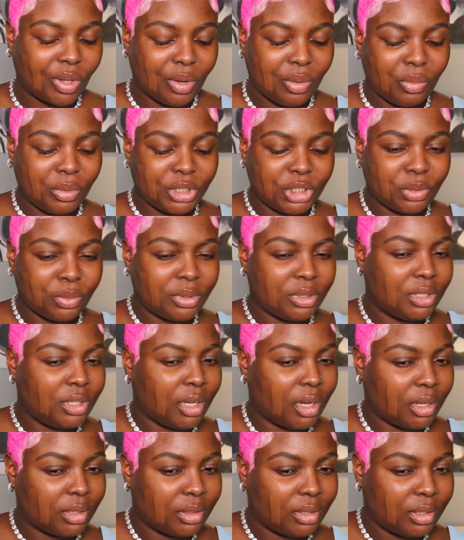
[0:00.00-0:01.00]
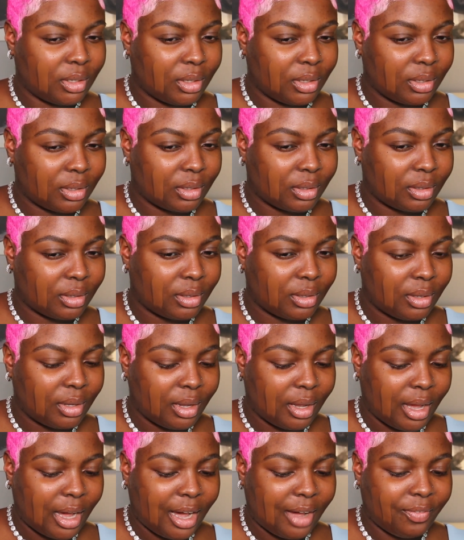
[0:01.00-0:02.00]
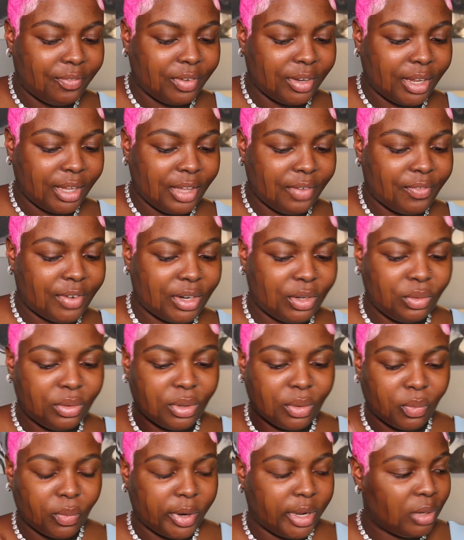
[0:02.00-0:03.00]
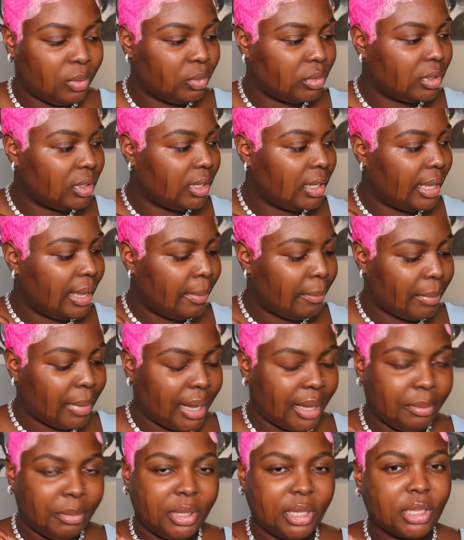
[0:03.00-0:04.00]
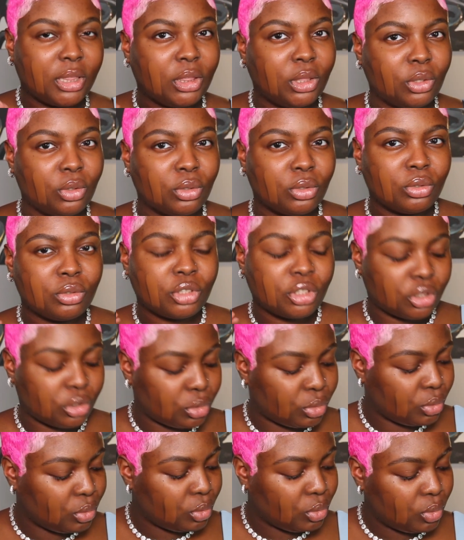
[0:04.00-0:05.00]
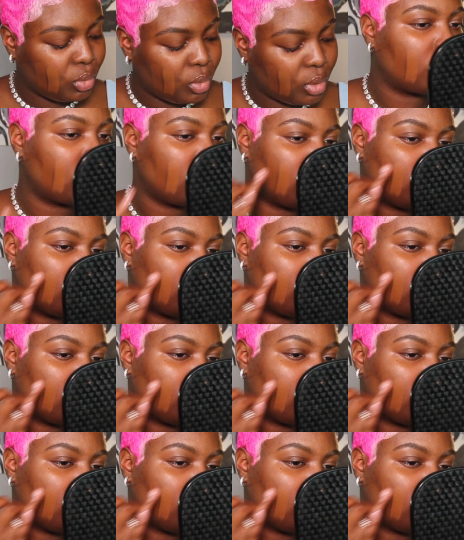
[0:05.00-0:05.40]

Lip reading: Which one do y'all think? I feel like if I do the red one, it might be a little too